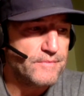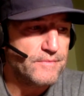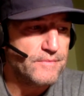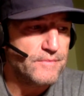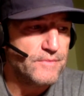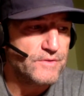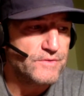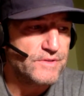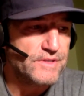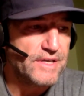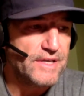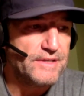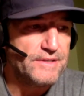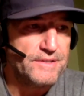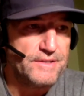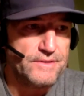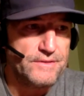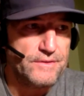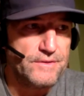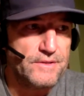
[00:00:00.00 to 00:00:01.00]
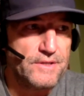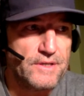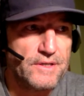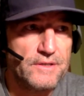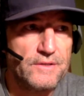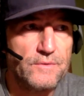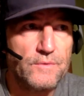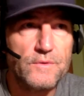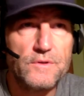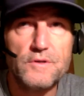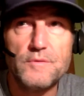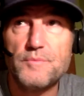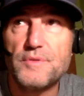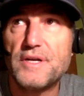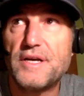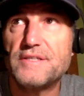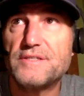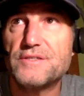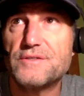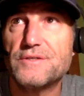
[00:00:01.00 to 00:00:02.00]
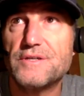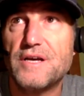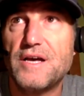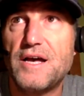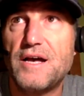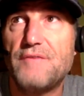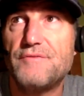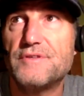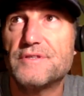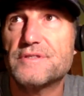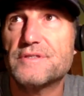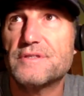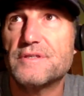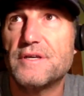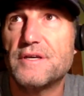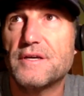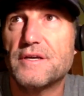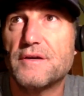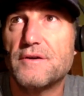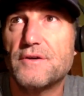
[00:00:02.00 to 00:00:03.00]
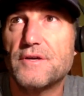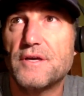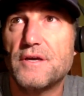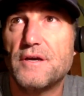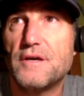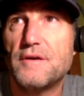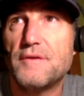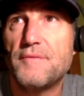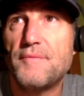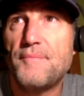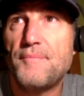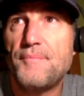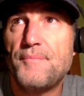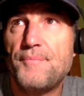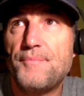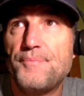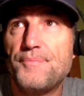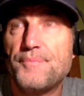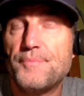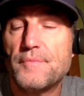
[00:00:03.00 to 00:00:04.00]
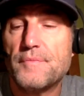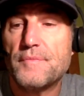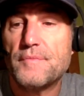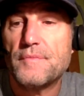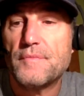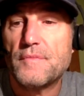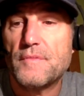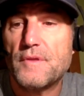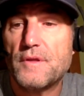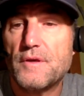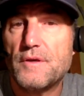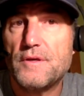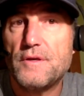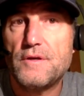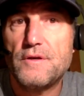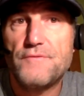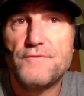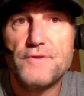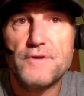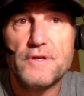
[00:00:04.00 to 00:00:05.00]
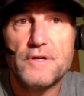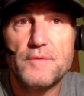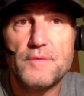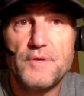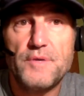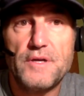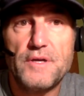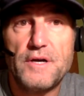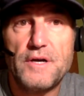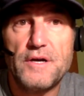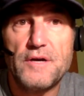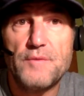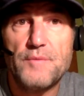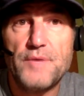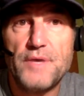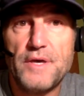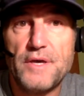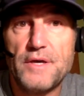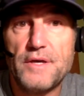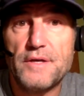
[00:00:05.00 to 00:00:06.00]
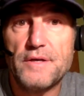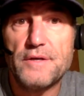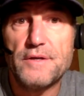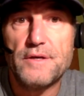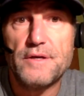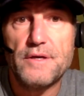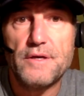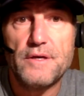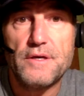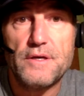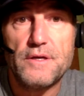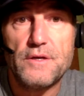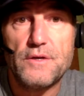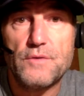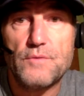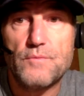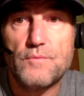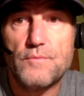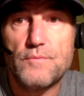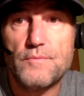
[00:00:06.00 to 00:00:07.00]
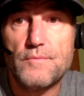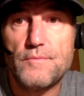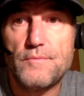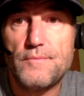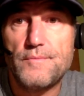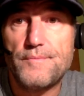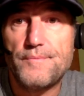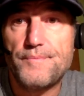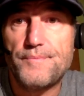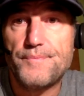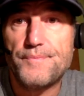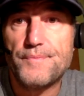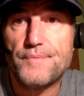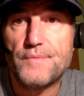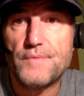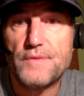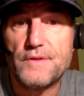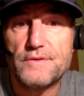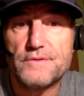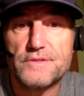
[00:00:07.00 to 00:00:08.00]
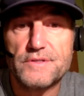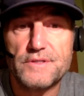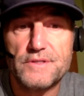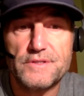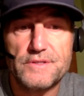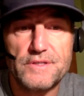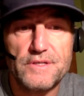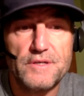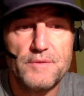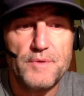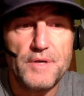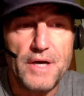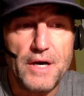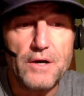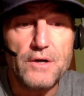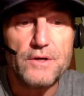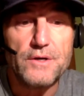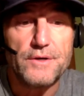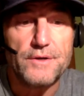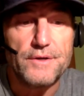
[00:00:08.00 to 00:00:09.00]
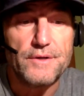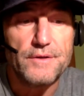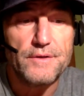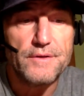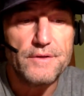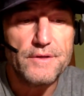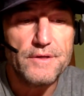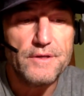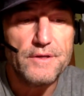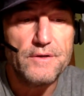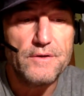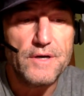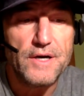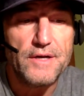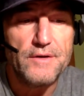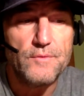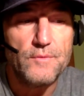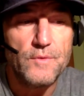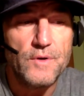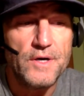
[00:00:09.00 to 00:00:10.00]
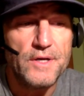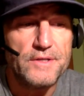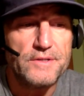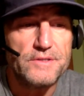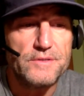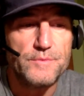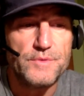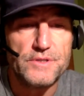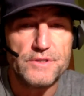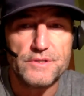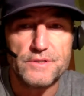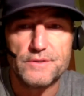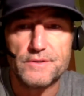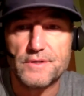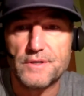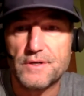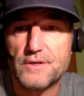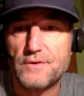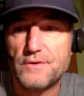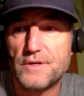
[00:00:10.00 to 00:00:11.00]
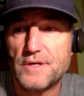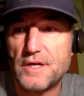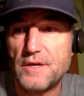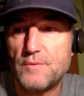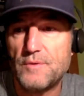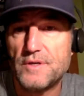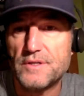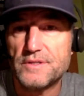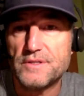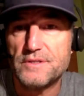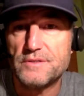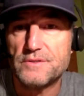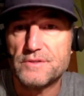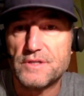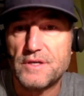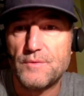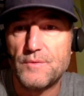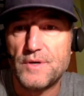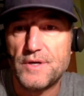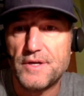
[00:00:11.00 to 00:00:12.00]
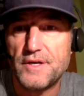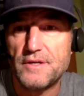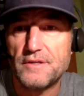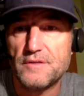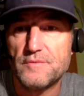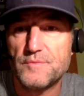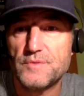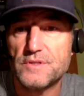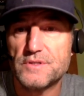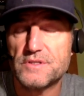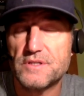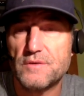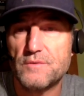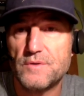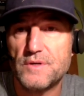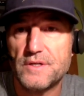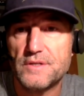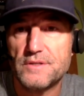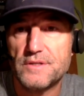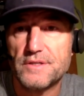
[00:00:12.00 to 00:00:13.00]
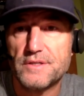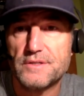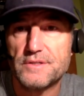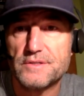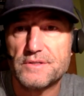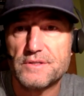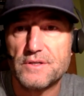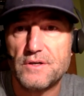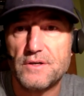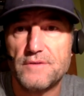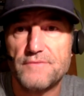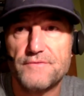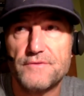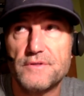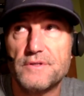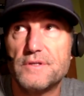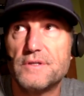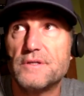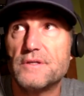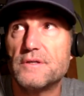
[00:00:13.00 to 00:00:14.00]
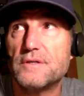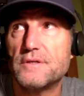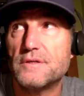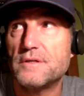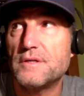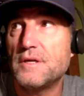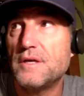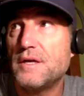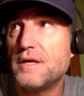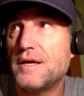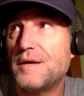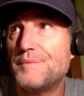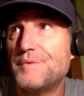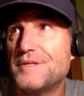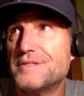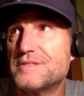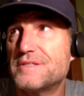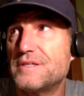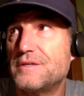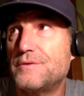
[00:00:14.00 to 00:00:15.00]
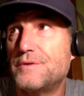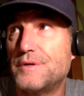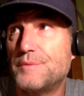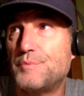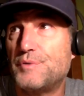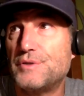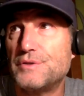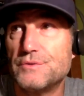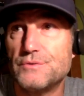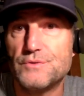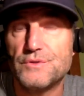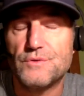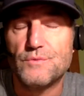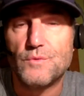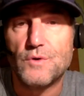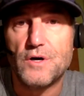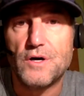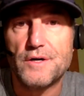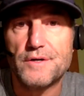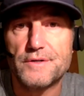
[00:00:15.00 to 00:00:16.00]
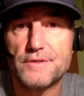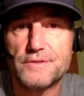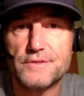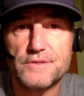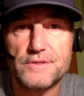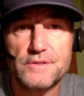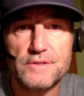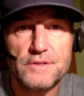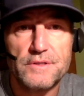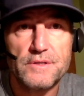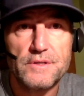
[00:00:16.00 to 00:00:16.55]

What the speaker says: most ideal thing in the world, but I sort of have this like, okay, if you're going to be an Ironman, and it's going to be hard. I don't want it to be sugar coated. I want elements. I want like stuff. And I'm not saying I want polluted waters,